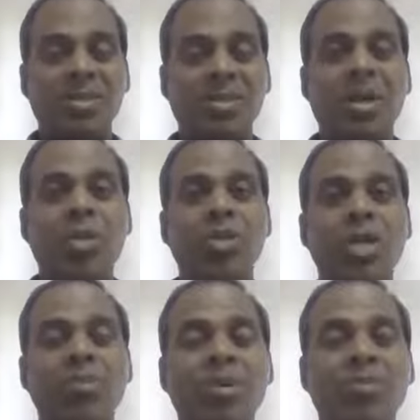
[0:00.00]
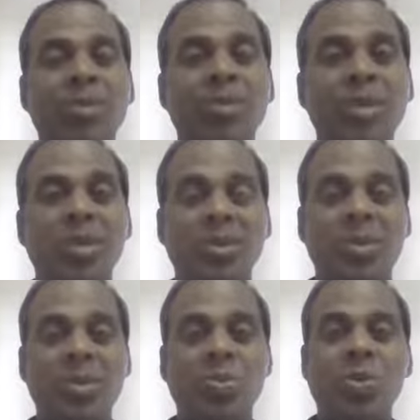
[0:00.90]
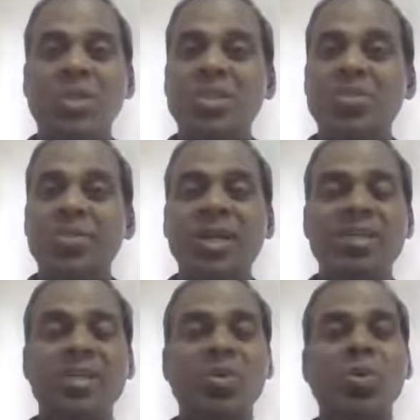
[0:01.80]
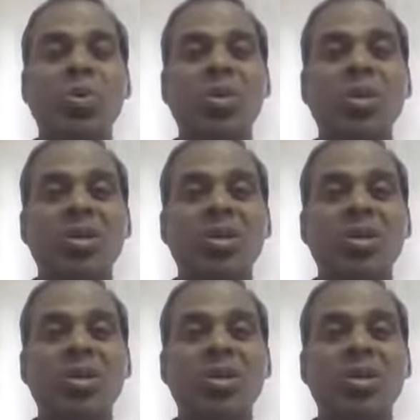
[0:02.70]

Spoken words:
how they are performing, what is the median score,